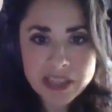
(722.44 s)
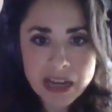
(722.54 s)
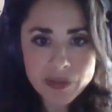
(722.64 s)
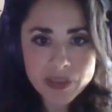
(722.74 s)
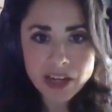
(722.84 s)

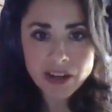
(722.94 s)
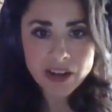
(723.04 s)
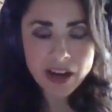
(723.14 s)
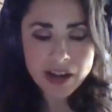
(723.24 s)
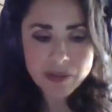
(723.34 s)
down
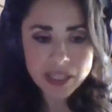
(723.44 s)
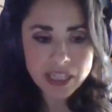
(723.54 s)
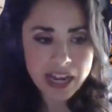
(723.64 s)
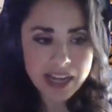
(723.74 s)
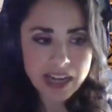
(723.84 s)
there. I mean,
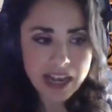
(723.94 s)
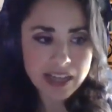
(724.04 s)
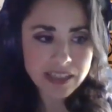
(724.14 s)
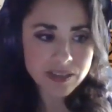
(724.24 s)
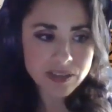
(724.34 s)

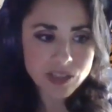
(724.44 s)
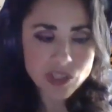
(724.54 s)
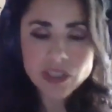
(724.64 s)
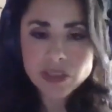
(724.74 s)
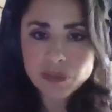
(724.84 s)
I
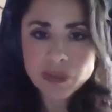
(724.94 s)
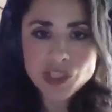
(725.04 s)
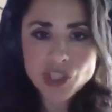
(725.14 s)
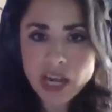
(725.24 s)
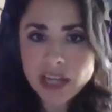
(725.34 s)
couldn't be
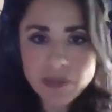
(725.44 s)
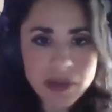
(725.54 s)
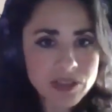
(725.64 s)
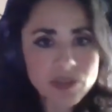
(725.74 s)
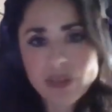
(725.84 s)
shy
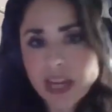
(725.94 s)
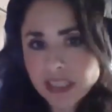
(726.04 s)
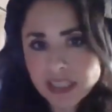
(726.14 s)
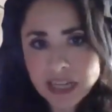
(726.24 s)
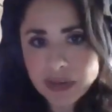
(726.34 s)
about the fact
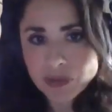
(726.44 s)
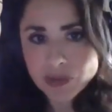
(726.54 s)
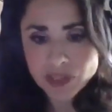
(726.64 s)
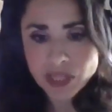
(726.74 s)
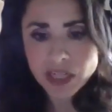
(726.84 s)
that I was
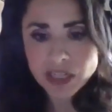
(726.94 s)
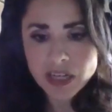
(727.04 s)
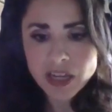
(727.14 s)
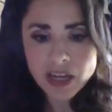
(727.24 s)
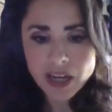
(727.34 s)
done,
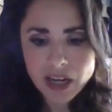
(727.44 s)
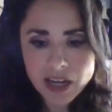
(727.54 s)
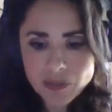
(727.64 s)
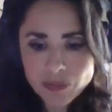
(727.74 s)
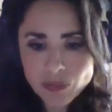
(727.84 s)

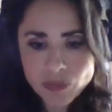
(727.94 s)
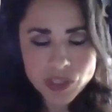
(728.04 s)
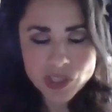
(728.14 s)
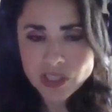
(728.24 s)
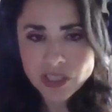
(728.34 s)

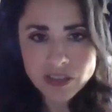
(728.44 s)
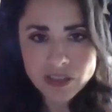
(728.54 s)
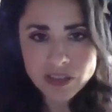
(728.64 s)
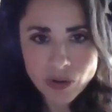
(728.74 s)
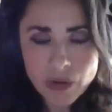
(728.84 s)
which didn't
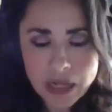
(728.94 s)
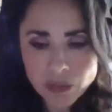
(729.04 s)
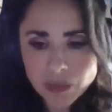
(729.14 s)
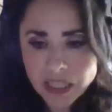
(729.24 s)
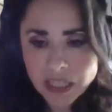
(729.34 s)
go
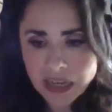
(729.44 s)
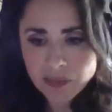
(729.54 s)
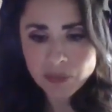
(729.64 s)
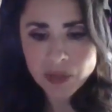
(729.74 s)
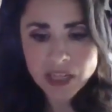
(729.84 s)
well with
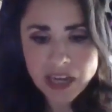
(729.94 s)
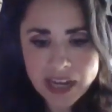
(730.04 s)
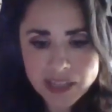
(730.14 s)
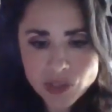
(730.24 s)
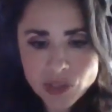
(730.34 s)
him. But
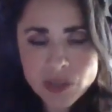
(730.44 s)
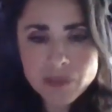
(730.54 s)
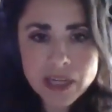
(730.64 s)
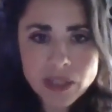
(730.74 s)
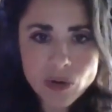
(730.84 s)
I took
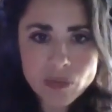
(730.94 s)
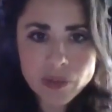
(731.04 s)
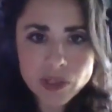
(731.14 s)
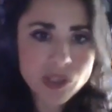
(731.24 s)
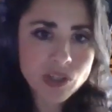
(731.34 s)
my
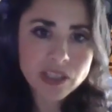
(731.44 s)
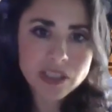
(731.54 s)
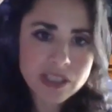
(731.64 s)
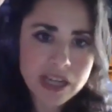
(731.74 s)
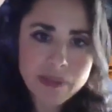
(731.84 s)
notebook during the
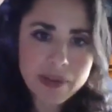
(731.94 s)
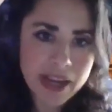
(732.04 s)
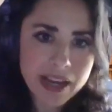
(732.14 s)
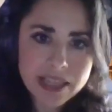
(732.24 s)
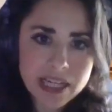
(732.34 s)
time I
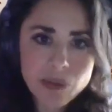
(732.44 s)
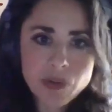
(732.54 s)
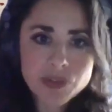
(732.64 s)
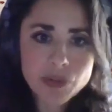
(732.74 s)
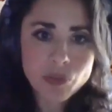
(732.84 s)
had that I
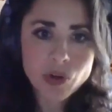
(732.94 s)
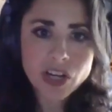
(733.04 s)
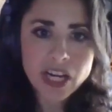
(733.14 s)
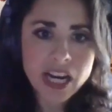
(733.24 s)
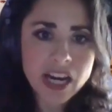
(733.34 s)
wasn't
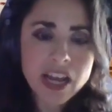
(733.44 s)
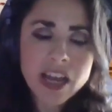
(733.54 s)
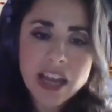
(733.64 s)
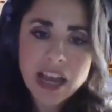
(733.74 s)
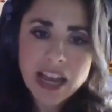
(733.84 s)
working,
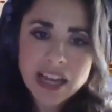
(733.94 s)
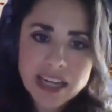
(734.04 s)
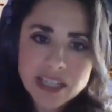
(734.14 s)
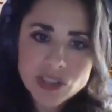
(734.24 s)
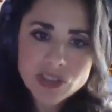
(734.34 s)
and
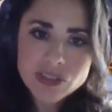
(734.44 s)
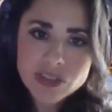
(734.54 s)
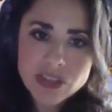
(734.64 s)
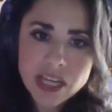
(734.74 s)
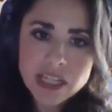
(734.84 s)
I just
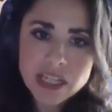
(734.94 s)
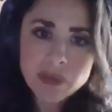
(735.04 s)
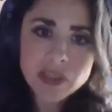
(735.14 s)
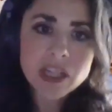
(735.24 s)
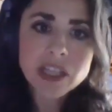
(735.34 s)
decided I'm
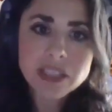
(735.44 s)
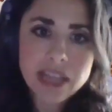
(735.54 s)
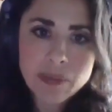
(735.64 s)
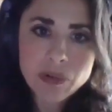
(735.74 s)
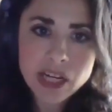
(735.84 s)
going to
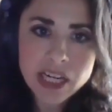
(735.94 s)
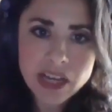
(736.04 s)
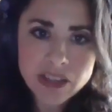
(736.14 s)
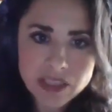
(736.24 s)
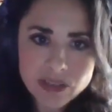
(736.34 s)
elaborate
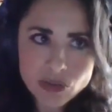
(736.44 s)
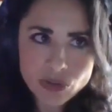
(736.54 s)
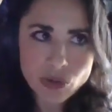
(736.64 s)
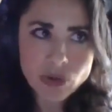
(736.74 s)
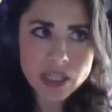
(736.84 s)
on these
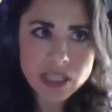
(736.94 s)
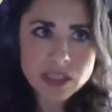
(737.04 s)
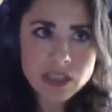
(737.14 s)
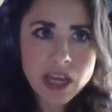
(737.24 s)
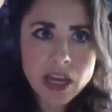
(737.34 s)

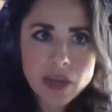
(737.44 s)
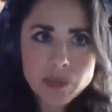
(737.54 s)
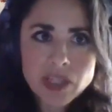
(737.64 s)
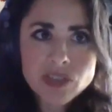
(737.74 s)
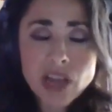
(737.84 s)
stories,
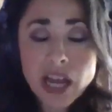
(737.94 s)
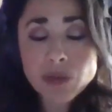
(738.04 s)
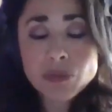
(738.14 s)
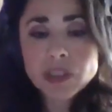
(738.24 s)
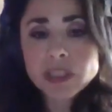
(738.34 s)
because I
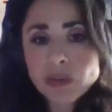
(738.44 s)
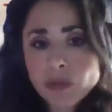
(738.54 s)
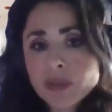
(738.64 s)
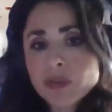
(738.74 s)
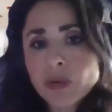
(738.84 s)
really
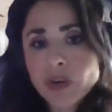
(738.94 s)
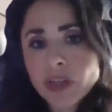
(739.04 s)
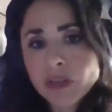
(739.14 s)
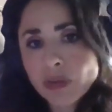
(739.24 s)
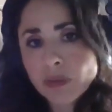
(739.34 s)
was
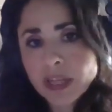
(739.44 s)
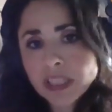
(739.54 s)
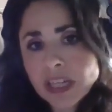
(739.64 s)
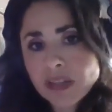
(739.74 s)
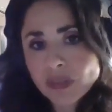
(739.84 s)
worried for my
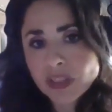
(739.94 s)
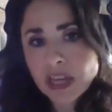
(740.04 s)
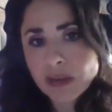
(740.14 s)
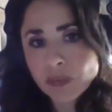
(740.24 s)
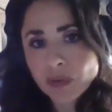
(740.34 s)
life at
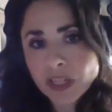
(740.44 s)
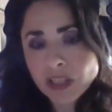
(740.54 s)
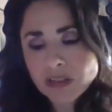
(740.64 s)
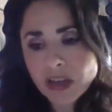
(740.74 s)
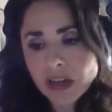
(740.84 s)
that
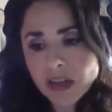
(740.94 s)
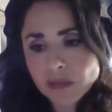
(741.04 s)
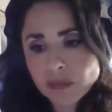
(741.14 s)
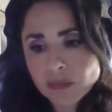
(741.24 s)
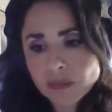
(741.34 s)
point.
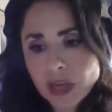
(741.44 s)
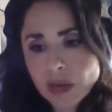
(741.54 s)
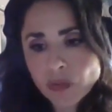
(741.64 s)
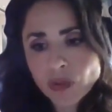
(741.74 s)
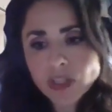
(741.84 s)
I
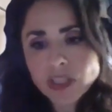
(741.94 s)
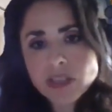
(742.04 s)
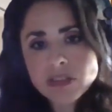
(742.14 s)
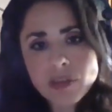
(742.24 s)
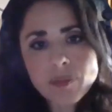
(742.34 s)
worried
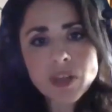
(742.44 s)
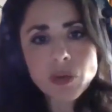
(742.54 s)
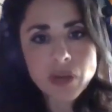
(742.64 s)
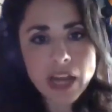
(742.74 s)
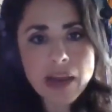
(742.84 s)
that something
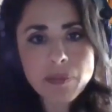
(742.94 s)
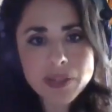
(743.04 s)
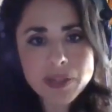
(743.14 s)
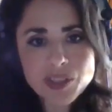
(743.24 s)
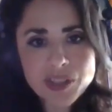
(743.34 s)
would
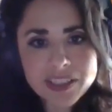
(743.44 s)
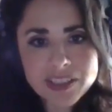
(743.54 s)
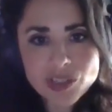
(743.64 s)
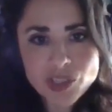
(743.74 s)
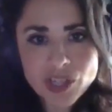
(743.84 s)
happen during
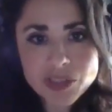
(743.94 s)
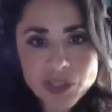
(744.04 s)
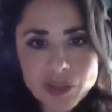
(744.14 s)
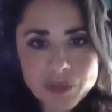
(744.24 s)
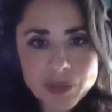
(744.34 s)
this
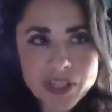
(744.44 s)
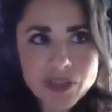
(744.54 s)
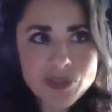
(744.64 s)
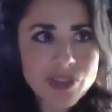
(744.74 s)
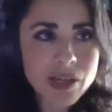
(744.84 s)
shelter in
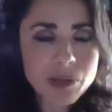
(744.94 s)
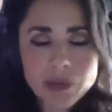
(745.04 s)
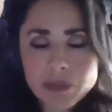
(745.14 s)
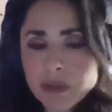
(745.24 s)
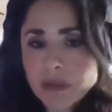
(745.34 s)
place, that it
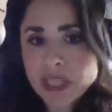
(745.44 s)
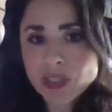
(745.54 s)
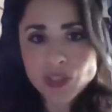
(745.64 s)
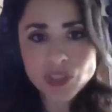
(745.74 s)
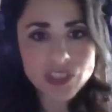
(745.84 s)
would be made
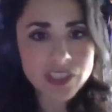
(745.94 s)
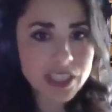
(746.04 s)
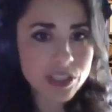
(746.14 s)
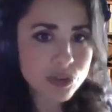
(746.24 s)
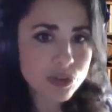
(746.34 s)
to look
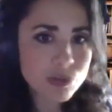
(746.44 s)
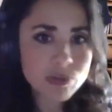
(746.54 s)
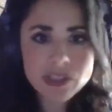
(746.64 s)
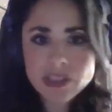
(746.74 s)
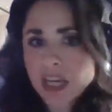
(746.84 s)
like a
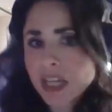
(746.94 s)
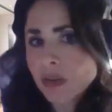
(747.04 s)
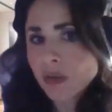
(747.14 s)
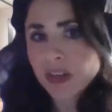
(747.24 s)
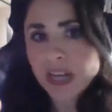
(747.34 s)
suicide
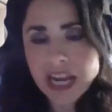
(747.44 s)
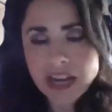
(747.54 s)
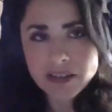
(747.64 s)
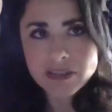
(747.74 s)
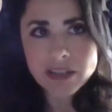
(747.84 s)
or an
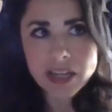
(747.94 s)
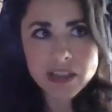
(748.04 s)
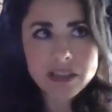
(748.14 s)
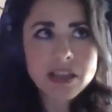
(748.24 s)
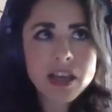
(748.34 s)
accident.